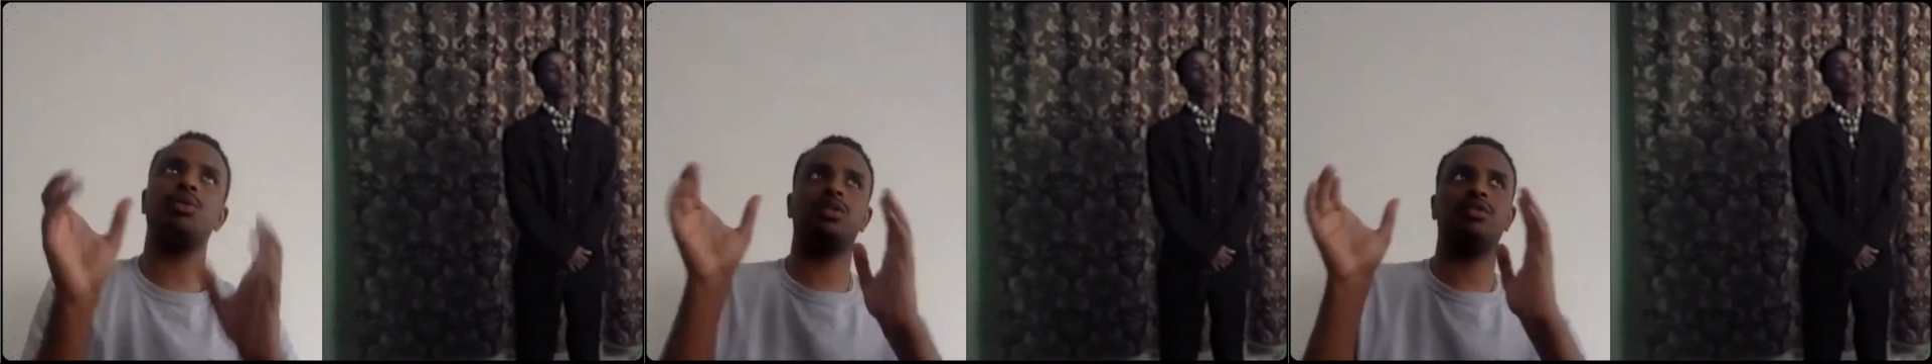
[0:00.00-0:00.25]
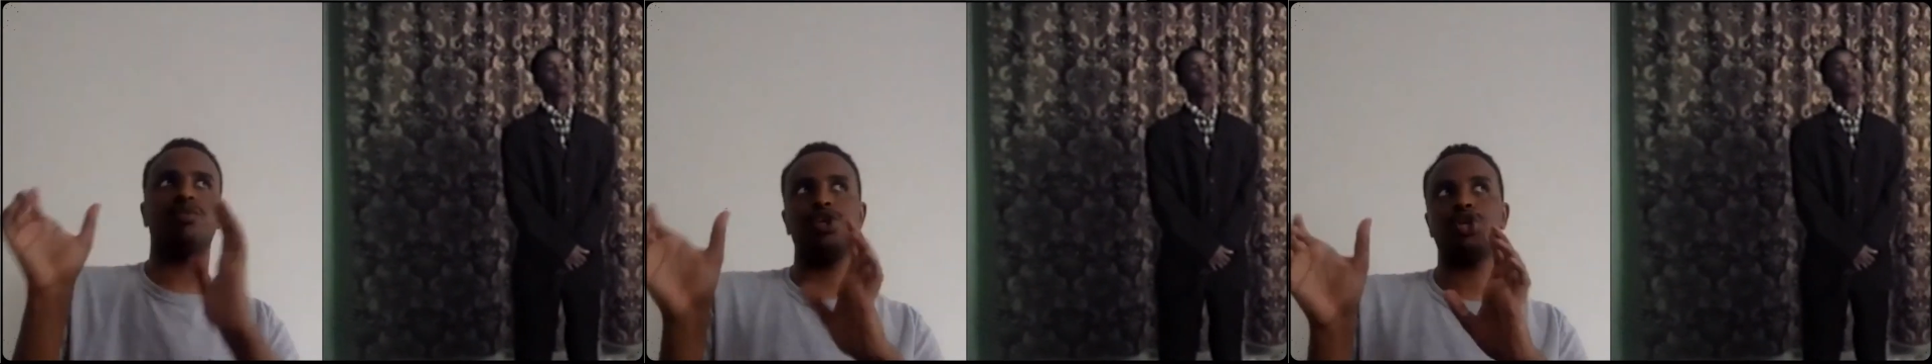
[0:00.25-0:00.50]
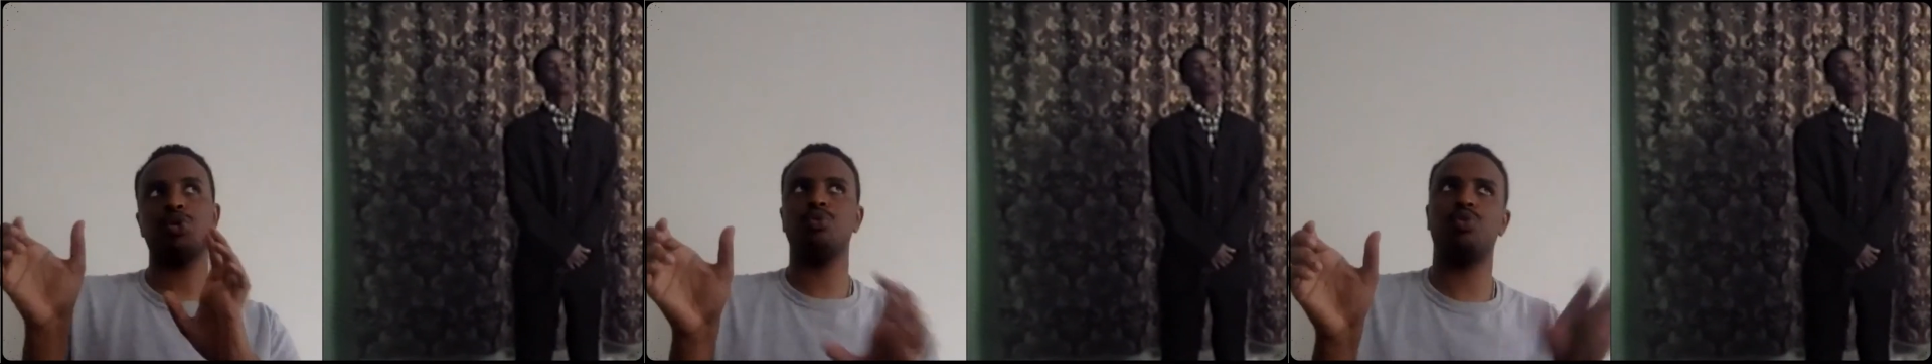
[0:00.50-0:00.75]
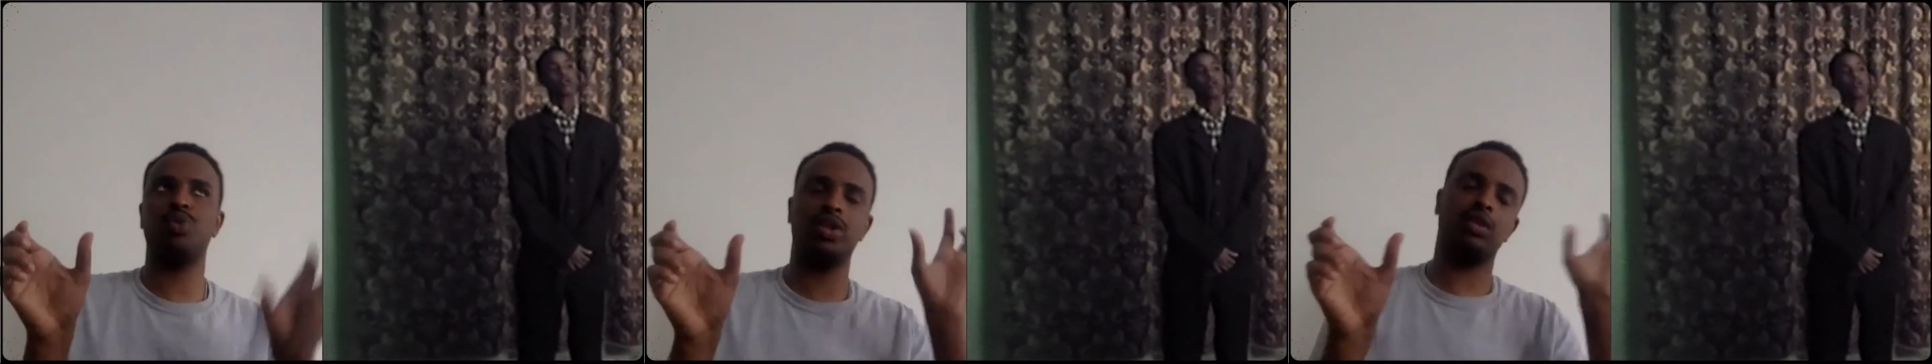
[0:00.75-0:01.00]
with the visual
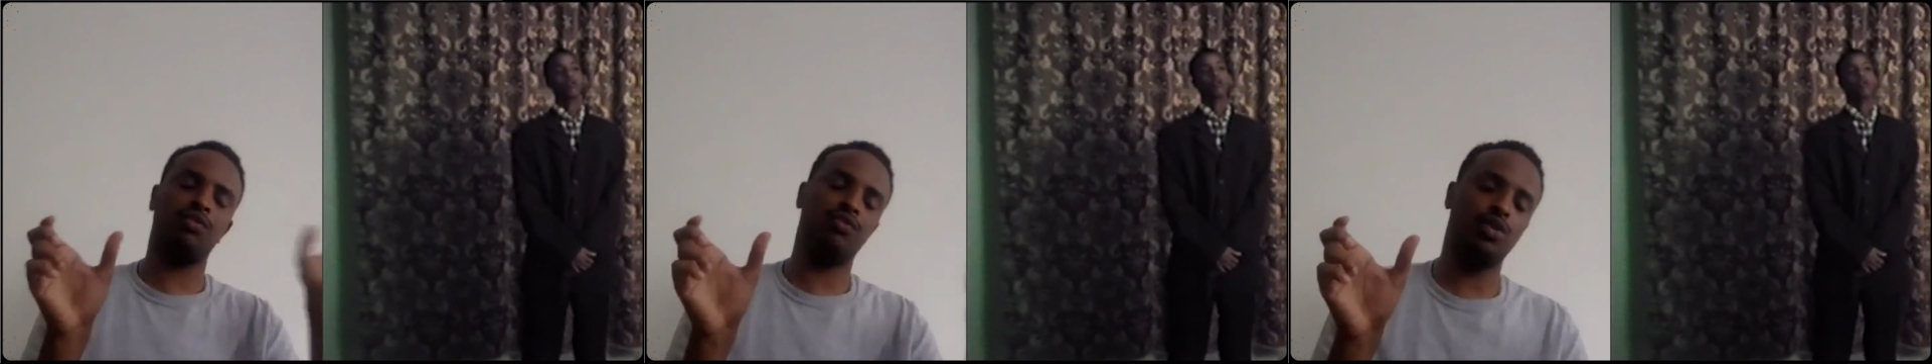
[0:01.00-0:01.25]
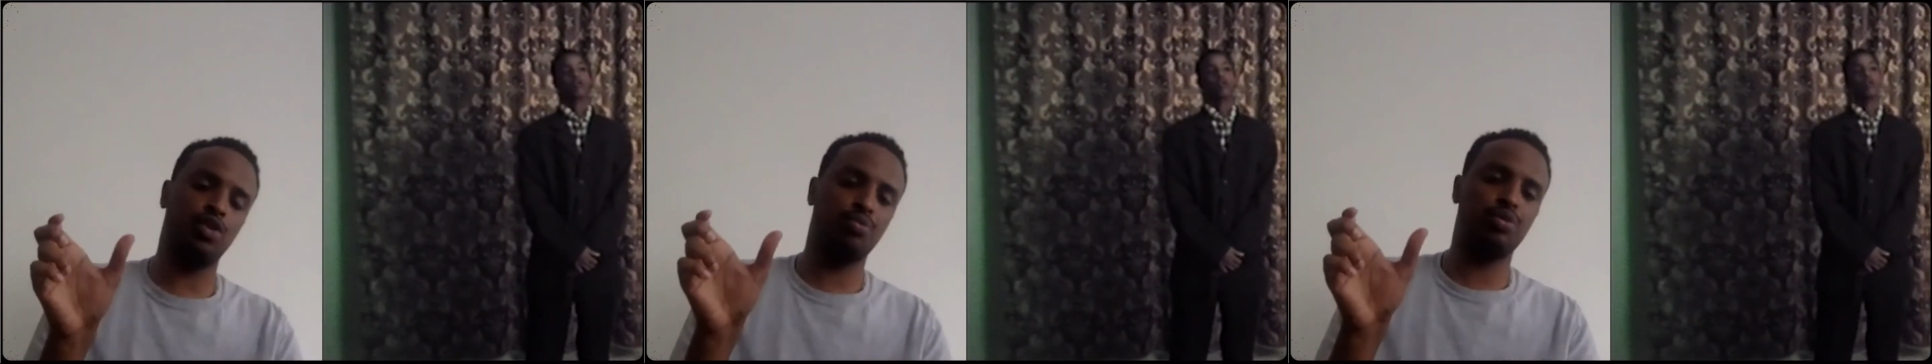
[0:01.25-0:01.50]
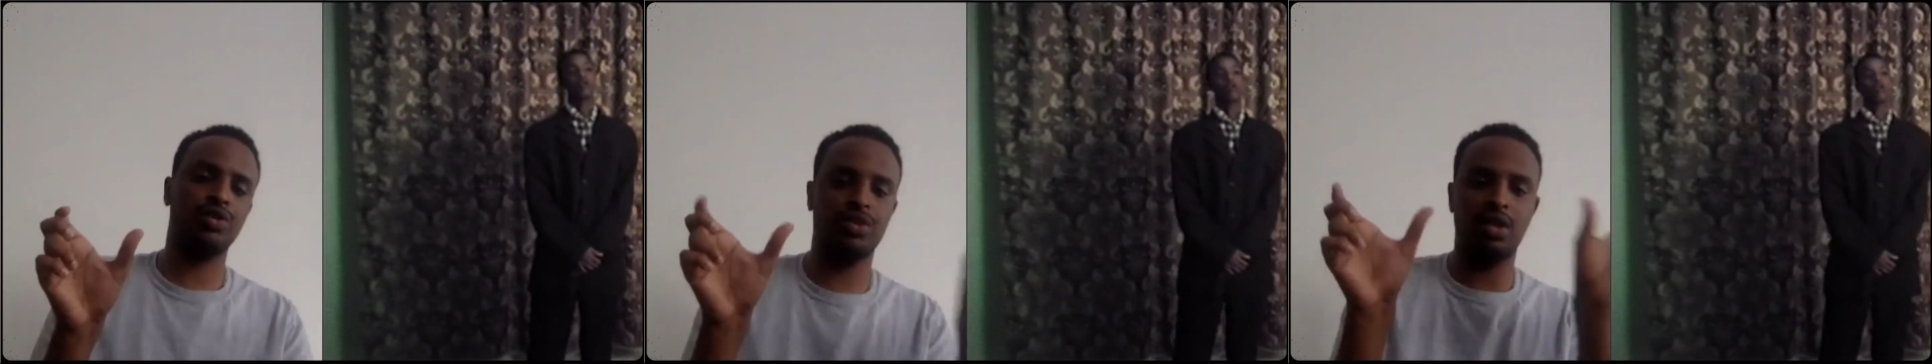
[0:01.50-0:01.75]
with the photo books,